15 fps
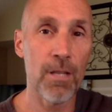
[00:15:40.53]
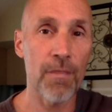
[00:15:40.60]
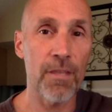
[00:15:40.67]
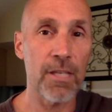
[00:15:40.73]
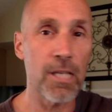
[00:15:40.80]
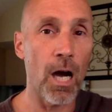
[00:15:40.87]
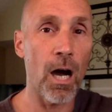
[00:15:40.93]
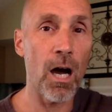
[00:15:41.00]
The
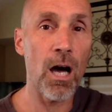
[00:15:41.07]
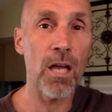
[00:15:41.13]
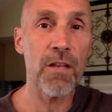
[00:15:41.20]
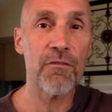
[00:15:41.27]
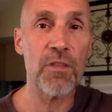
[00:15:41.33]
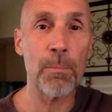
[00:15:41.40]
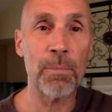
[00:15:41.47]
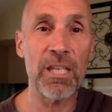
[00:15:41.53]
God
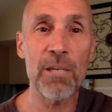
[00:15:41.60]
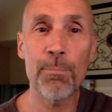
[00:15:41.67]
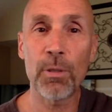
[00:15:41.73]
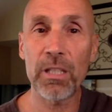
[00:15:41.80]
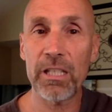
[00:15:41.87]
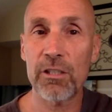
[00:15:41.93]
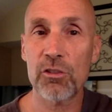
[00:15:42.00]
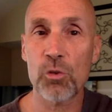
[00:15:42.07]
of the
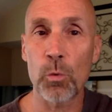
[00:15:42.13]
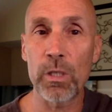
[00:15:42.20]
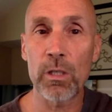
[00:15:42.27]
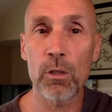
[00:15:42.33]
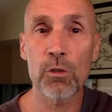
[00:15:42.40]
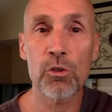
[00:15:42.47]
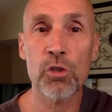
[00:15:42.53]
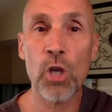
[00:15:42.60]
people
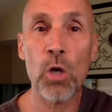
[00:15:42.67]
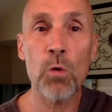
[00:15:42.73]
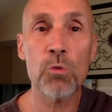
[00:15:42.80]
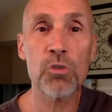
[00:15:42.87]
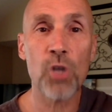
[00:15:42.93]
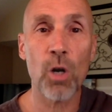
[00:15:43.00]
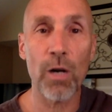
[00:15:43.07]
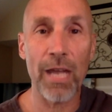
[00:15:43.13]
Israel
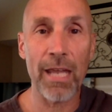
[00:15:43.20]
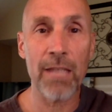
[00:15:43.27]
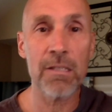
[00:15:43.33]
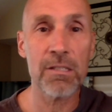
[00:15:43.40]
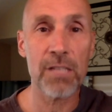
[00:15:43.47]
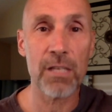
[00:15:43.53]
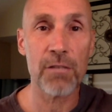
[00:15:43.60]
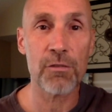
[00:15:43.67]
chose our
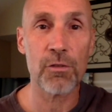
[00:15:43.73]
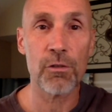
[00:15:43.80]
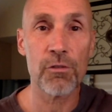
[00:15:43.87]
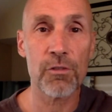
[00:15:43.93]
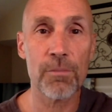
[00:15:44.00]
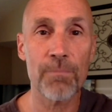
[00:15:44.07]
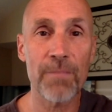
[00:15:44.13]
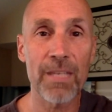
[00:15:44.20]

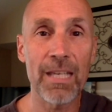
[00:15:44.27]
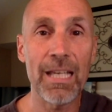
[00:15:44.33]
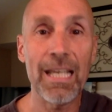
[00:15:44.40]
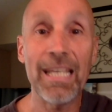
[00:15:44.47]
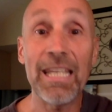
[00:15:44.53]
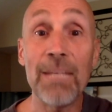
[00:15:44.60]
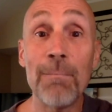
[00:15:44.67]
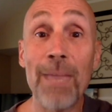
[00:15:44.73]
ancestors.
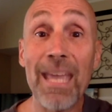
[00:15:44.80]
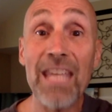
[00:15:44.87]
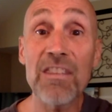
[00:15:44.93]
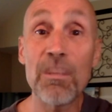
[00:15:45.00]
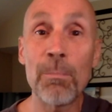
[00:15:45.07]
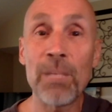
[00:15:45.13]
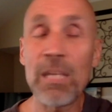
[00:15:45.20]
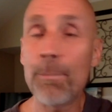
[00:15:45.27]
He made
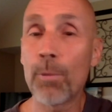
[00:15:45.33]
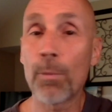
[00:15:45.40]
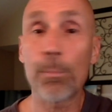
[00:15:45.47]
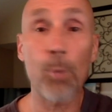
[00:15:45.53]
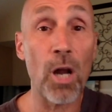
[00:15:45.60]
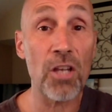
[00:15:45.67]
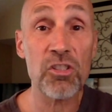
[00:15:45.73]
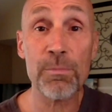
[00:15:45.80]
the people
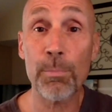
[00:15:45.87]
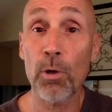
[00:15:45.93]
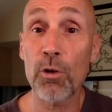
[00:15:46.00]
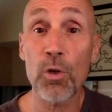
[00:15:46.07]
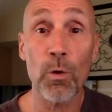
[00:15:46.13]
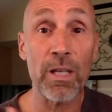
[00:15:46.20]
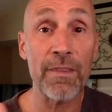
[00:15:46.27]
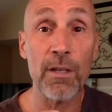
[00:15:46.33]
prosper
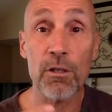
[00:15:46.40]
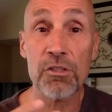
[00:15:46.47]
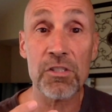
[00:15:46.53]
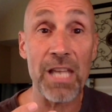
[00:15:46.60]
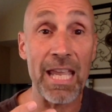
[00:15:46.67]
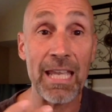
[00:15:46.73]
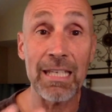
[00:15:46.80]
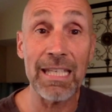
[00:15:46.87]
during their
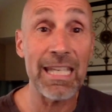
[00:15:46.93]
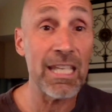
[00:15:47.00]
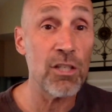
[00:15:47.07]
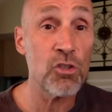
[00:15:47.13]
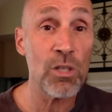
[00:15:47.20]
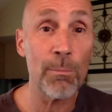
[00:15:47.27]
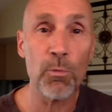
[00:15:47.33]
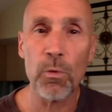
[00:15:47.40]
stay in
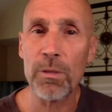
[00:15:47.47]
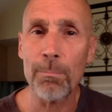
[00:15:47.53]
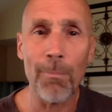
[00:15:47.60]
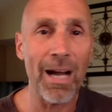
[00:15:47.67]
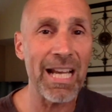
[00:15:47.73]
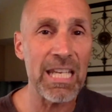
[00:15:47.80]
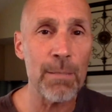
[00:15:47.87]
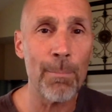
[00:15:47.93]
Egypt with
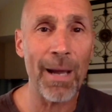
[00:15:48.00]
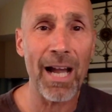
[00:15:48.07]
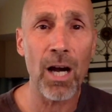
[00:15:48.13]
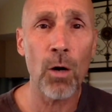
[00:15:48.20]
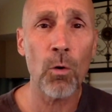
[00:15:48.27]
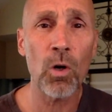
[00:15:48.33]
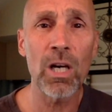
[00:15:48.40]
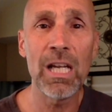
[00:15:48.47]
mighty
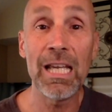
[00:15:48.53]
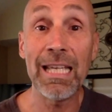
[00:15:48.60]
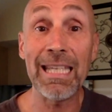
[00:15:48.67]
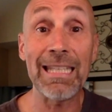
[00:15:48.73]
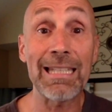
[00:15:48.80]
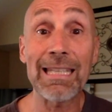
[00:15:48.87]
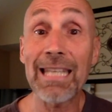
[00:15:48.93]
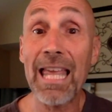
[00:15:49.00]
power.
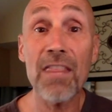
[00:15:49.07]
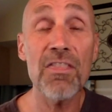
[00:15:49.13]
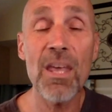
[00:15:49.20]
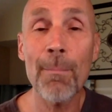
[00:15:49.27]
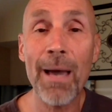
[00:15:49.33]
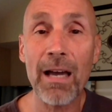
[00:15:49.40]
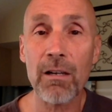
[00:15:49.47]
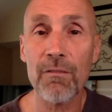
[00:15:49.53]
He led
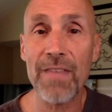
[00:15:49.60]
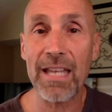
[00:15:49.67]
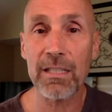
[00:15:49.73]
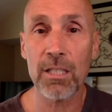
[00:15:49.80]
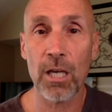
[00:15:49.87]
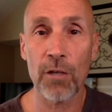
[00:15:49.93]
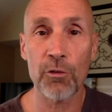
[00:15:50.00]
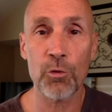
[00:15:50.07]
them out of that
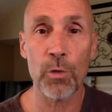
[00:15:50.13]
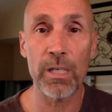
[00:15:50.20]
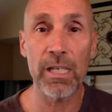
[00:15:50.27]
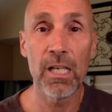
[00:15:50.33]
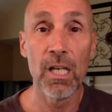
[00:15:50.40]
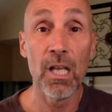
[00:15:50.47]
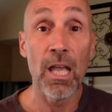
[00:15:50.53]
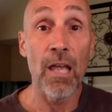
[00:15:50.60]
country.
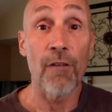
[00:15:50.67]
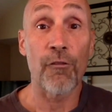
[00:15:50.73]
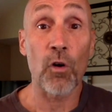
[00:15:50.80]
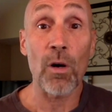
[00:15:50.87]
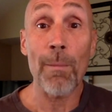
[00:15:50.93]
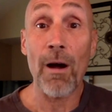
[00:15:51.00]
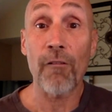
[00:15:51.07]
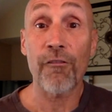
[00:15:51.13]

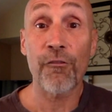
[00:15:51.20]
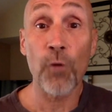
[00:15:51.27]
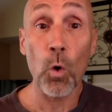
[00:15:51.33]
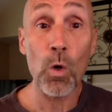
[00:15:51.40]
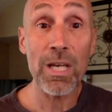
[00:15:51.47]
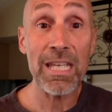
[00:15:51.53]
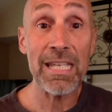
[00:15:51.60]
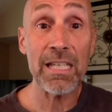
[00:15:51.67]
For about
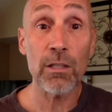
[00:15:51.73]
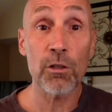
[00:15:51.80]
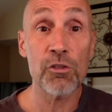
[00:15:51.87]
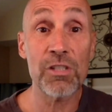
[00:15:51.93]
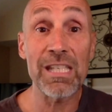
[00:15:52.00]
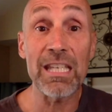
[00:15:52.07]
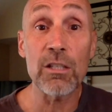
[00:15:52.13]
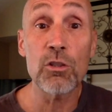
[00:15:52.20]
40
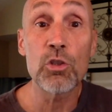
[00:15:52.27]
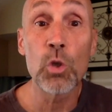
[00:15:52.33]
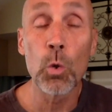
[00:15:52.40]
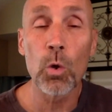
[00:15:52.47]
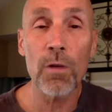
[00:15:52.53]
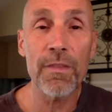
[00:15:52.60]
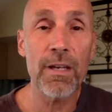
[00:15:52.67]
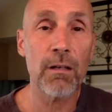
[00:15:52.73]
years, he
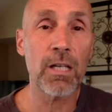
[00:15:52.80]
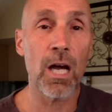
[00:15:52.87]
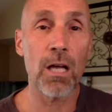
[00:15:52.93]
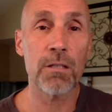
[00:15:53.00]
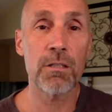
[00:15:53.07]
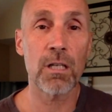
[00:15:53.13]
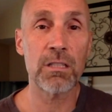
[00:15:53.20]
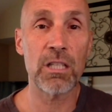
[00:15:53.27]
endured their
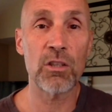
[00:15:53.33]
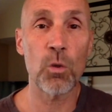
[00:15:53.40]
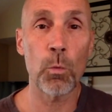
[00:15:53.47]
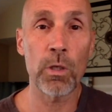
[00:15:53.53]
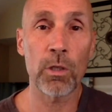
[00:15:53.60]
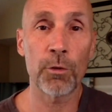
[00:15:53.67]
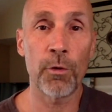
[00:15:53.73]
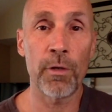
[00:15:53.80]
conduct in the
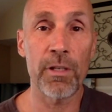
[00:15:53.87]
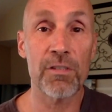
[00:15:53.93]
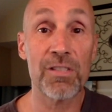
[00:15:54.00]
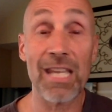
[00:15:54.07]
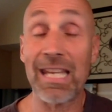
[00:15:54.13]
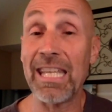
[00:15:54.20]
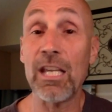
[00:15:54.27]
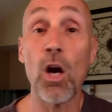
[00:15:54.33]
wilderness,
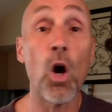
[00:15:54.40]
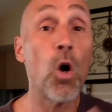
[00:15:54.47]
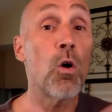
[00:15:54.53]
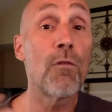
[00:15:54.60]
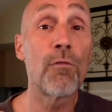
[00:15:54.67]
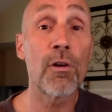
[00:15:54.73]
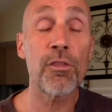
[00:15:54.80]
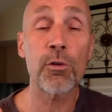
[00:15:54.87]
and he
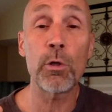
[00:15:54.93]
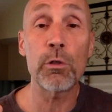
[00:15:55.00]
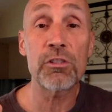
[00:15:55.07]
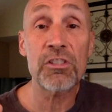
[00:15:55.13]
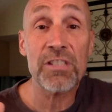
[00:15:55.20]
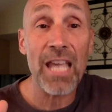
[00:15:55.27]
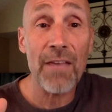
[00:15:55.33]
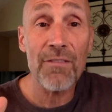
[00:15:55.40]
overthrew
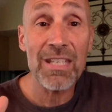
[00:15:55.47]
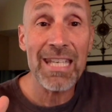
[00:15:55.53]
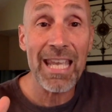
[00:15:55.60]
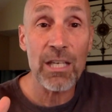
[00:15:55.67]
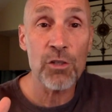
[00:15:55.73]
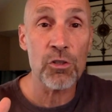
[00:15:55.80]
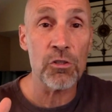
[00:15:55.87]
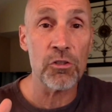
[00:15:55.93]
seven
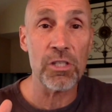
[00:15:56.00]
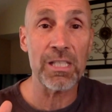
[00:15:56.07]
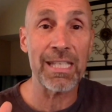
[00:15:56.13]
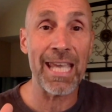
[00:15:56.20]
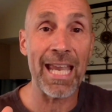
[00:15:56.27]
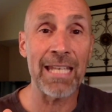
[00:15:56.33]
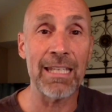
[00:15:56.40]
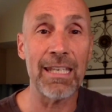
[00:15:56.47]
nations in
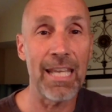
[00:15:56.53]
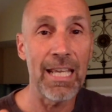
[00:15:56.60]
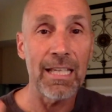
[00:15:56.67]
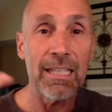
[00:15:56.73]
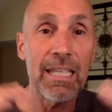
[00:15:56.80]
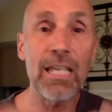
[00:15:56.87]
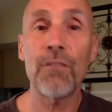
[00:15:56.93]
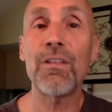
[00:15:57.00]
Canaan,
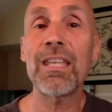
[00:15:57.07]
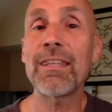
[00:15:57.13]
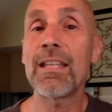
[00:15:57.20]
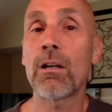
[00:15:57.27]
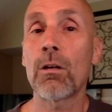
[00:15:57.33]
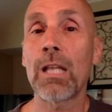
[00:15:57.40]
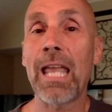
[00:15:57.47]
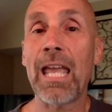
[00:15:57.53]
giving
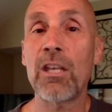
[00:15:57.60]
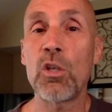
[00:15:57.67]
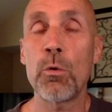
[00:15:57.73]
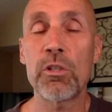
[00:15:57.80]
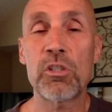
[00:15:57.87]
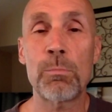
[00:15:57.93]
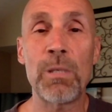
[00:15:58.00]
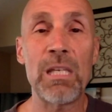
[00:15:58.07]
their land to
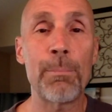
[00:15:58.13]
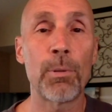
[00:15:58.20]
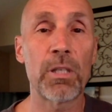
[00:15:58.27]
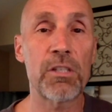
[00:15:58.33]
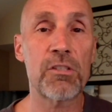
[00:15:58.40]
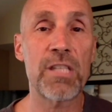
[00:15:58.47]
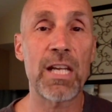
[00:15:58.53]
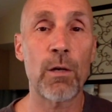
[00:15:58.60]
his people
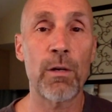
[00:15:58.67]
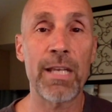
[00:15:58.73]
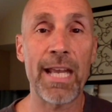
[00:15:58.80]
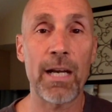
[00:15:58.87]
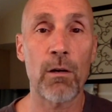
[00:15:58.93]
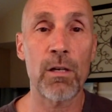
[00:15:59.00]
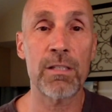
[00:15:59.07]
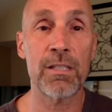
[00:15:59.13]
as their
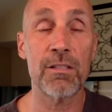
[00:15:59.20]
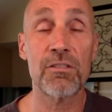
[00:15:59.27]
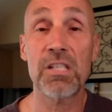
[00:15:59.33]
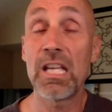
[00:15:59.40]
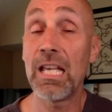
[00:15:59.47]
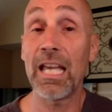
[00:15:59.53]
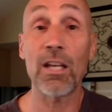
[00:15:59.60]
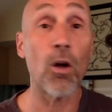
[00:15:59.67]
inheritance.
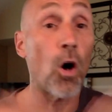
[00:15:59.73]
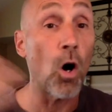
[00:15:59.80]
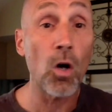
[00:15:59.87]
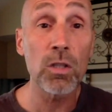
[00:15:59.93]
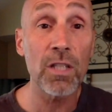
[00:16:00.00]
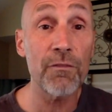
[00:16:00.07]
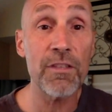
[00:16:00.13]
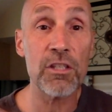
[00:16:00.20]
And
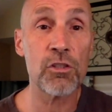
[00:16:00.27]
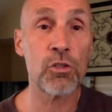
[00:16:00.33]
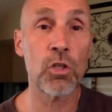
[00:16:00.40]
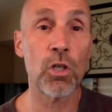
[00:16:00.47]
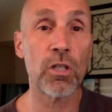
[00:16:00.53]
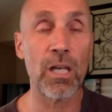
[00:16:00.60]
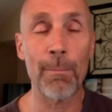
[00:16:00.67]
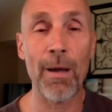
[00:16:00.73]
all of this
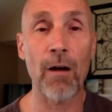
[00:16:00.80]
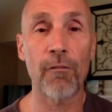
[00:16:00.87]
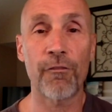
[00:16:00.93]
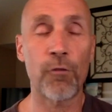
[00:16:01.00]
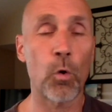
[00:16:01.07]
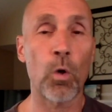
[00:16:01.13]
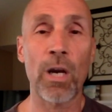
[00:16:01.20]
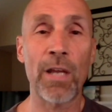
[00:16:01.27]
took about
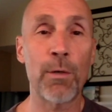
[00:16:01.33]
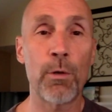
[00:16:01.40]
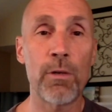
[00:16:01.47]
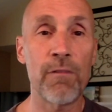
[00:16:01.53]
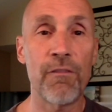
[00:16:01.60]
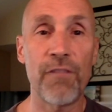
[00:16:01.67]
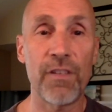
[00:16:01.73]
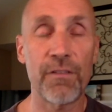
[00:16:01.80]

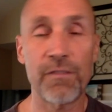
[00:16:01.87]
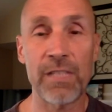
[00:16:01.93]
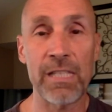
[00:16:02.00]
450